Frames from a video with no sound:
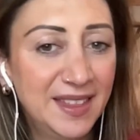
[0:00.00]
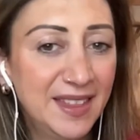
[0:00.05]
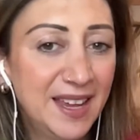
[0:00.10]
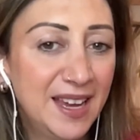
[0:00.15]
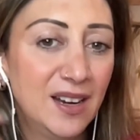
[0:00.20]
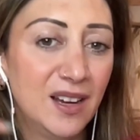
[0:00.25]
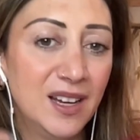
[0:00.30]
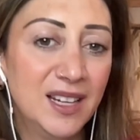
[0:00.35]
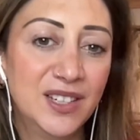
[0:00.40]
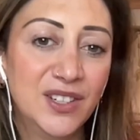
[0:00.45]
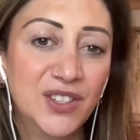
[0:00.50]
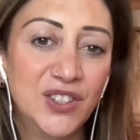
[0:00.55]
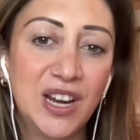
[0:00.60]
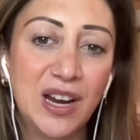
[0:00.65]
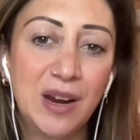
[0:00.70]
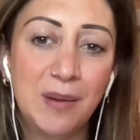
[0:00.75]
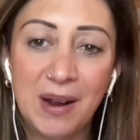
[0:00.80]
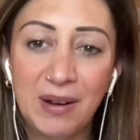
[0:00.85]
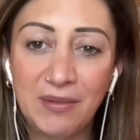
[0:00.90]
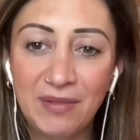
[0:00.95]
they'd like to
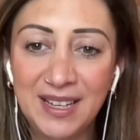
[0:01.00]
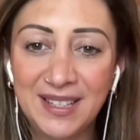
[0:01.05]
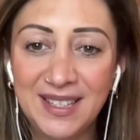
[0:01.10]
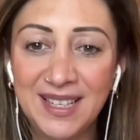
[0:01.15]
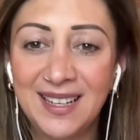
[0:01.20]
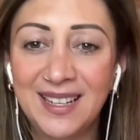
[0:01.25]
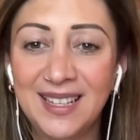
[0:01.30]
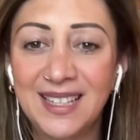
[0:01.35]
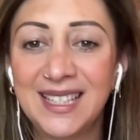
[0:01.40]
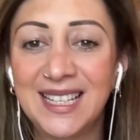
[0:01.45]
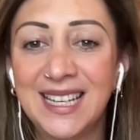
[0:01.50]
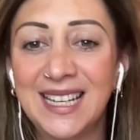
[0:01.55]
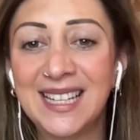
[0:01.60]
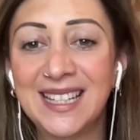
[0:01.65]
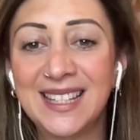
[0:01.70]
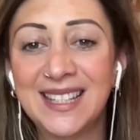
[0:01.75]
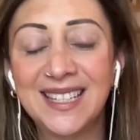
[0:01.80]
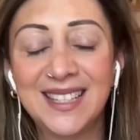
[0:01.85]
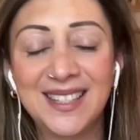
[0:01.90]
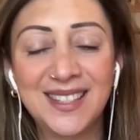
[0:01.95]
share about raising holistic
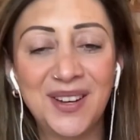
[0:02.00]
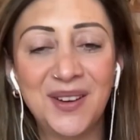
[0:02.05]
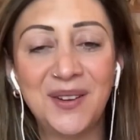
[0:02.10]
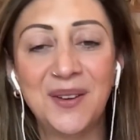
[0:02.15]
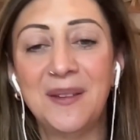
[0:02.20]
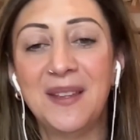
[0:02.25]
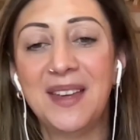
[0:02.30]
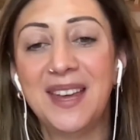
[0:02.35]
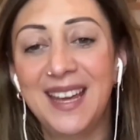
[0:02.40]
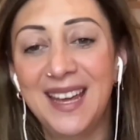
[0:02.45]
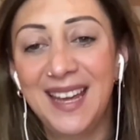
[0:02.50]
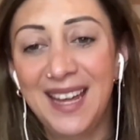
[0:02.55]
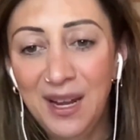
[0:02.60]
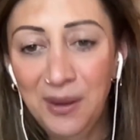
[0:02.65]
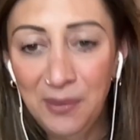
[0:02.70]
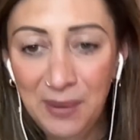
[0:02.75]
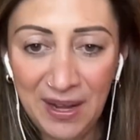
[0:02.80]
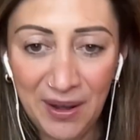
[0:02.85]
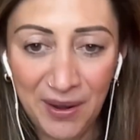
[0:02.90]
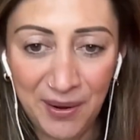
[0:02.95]
kids is. So
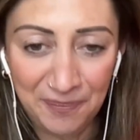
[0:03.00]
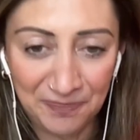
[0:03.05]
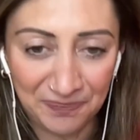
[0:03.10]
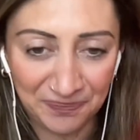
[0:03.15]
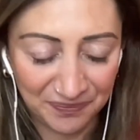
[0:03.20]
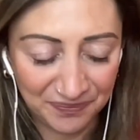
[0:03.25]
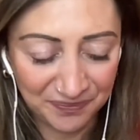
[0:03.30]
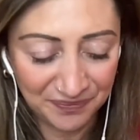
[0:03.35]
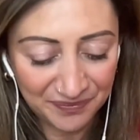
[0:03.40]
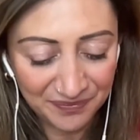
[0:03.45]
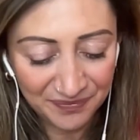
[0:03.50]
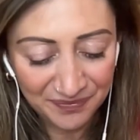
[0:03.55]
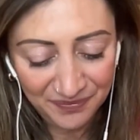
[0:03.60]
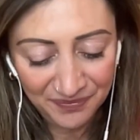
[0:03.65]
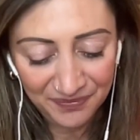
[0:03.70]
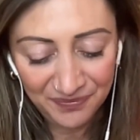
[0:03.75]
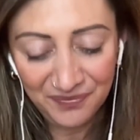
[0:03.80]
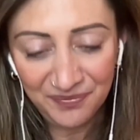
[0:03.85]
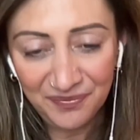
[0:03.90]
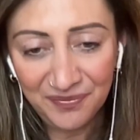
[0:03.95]
here we go.
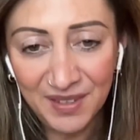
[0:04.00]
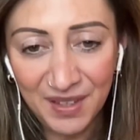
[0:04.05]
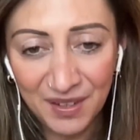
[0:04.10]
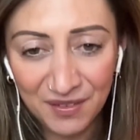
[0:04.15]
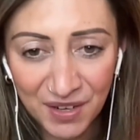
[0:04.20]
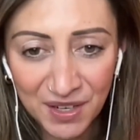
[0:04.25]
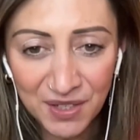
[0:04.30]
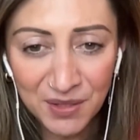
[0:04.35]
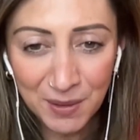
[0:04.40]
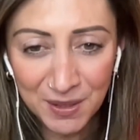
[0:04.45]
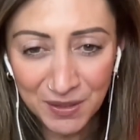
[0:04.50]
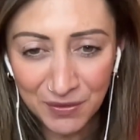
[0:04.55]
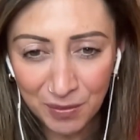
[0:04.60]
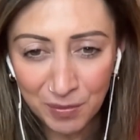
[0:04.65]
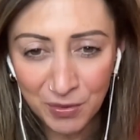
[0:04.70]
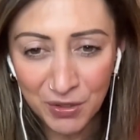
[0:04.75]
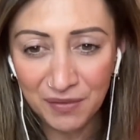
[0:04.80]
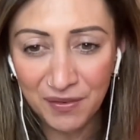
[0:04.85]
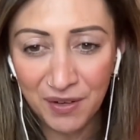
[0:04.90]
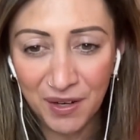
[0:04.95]
First one's from
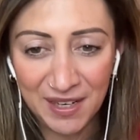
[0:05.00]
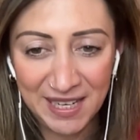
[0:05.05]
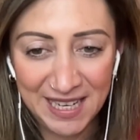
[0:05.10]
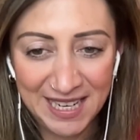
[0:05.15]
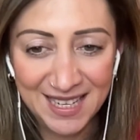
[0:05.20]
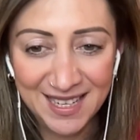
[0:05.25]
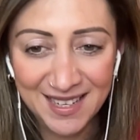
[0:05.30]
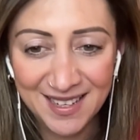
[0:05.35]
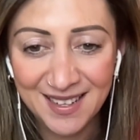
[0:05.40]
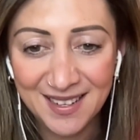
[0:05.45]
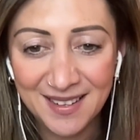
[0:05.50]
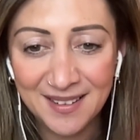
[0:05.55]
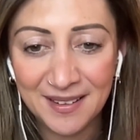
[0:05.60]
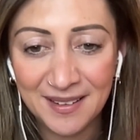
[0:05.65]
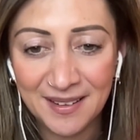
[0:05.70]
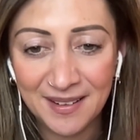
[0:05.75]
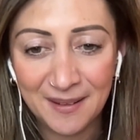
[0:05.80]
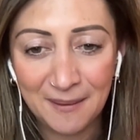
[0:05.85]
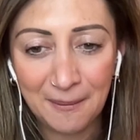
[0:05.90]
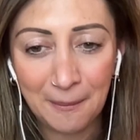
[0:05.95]
Shivani.
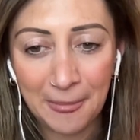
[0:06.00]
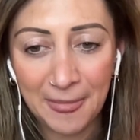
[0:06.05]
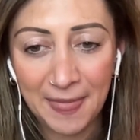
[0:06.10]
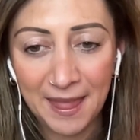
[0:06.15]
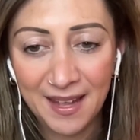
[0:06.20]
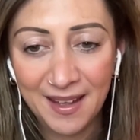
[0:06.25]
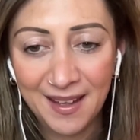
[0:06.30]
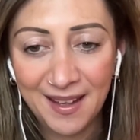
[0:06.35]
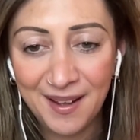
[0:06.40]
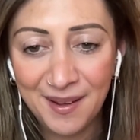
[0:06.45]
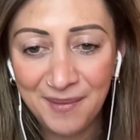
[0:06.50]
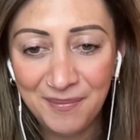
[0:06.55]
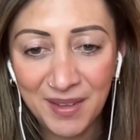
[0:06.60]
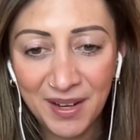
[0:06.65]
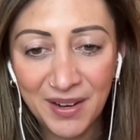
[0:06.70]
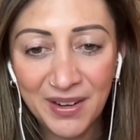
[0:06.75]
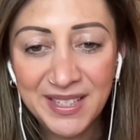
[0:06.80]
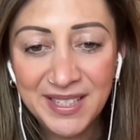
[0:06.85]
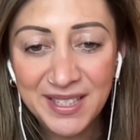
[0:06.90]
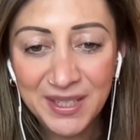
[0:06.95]

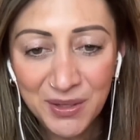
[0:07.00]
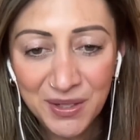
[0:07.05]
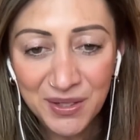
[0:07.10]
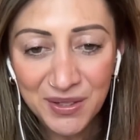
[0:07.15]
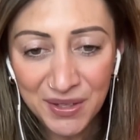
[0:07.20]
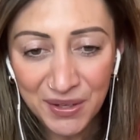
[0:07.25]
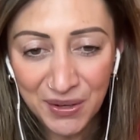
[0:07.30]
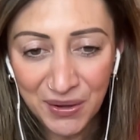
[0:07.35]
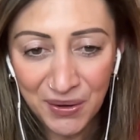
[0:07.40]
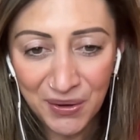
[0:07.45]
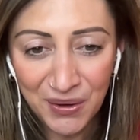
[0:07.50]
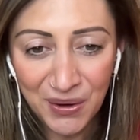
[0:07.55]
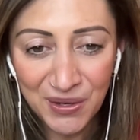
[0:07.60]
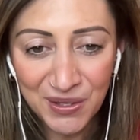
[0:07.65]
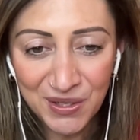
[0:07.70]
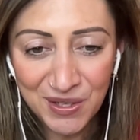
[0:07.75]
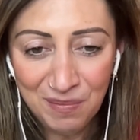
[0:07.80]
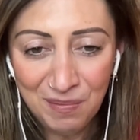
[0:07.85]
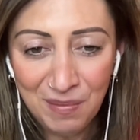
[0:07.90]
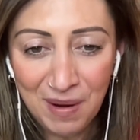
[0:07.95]
I still use the
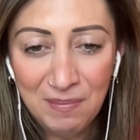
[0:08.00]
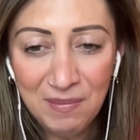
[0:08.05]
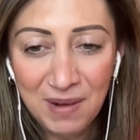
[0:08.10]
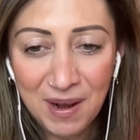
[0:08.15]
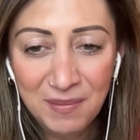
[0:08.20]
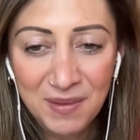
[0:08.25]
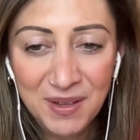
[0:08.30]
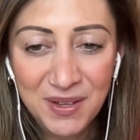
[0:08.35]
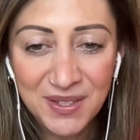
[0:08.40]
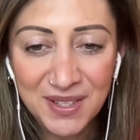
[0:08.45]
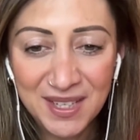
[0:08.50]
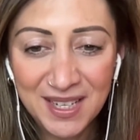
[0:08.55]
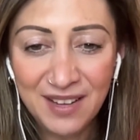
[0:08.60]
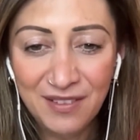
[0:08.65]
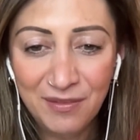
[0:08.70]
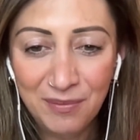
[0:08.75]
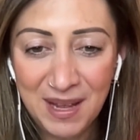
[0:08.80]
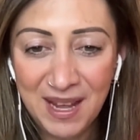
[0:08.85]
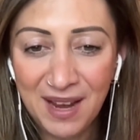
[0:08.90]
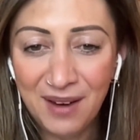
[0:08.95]
concoction my mum used to
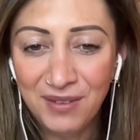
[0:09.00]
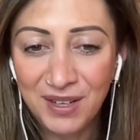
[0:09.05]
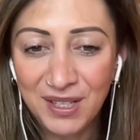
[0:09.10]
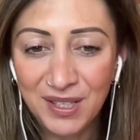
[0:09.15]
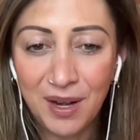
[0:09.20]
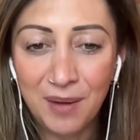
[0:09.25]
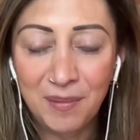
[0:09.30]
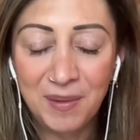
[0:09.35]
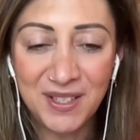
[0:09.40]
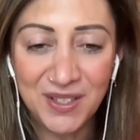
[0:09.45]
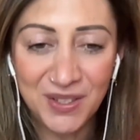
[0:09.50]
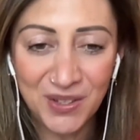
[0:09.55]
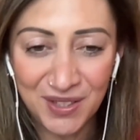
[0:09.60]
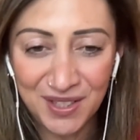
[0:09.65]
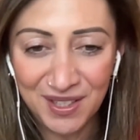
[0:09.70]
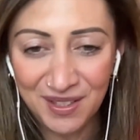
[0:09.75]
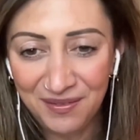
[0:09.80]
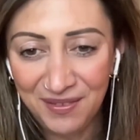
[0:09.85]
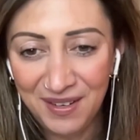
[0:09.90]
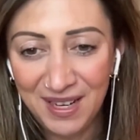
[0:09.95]
give me every time I
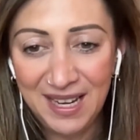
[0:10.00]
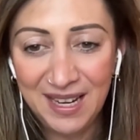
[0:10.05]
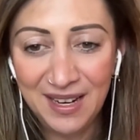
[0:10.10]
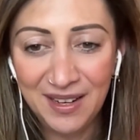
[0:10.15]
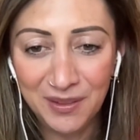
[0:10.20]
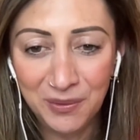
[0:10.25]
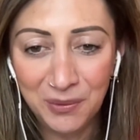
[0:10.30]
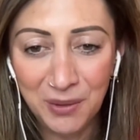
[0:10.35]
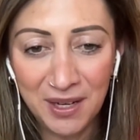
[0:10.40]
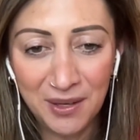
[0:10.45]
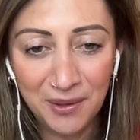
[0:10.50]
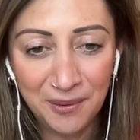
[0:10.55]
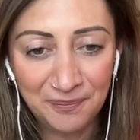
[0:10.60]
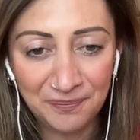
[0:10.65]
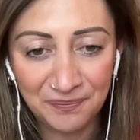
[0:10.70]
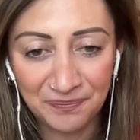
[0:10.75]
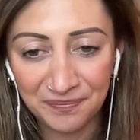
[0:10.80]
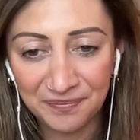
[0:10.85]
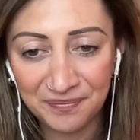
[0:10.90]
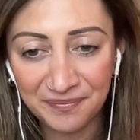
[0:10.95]
started feeling unwell.
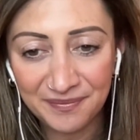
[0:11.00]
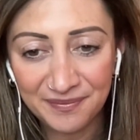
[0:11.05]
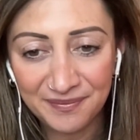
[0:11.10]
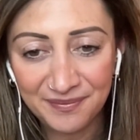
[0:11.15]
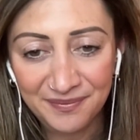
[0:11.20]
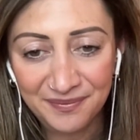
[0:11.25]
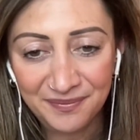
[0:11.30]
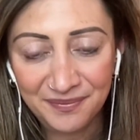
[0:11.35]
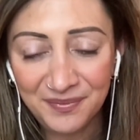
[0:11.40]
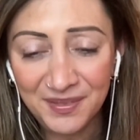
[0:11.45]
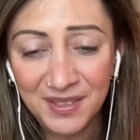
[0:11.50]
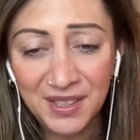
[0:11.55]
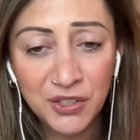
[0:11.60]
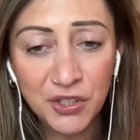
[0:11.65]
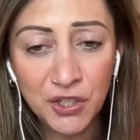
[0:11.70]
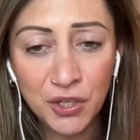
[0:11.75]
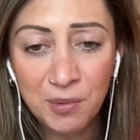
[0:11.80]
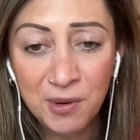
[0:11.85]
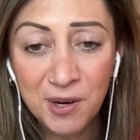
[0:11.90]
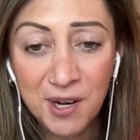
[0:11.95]

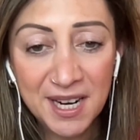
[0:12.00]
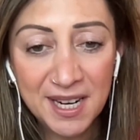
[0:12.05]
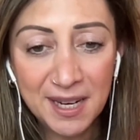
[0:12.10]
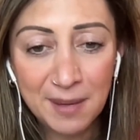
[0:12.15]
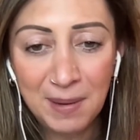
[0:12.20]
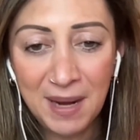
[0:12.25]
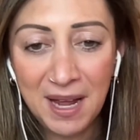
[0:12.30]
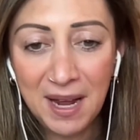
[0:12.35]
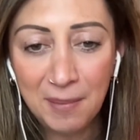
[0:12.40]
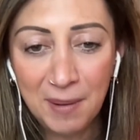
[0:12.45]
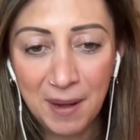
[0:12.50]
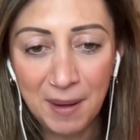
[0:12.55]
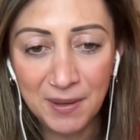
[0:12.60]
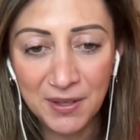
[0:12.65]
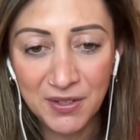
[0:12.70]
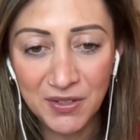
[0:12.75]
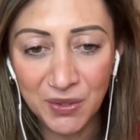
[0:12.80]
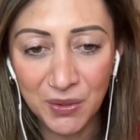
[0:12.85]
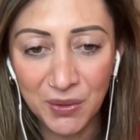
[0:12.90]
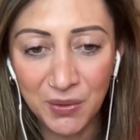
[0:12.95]
Turmeric, black pepper,
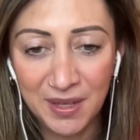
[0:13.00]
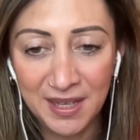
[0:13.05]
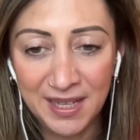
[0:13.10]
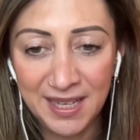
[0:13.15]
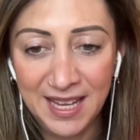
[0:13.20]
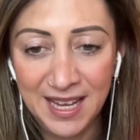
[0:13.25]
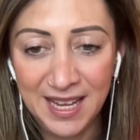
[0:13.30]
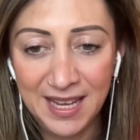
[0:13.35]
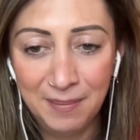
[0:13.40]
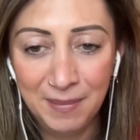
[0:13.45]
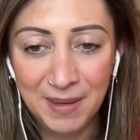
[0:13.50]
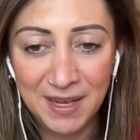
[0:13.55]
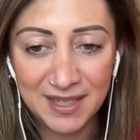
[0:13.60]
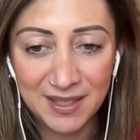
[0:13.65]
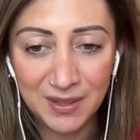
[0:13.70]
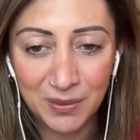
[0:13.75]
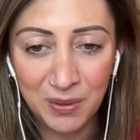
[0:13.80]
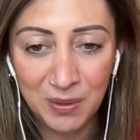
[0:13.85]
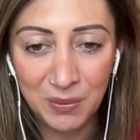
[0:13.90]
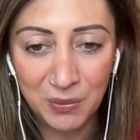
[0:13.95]
salt and ghee
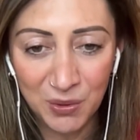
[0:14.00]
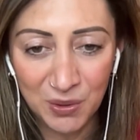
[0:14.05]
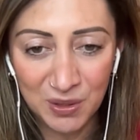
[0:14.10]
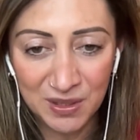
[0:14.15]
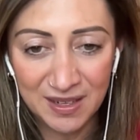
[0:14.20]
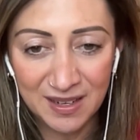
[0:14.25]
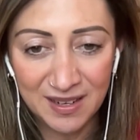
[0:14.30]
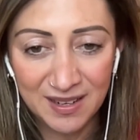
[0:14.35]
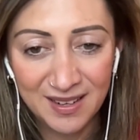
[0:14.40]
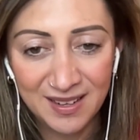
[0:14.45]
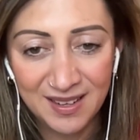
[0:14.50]
mixed with water.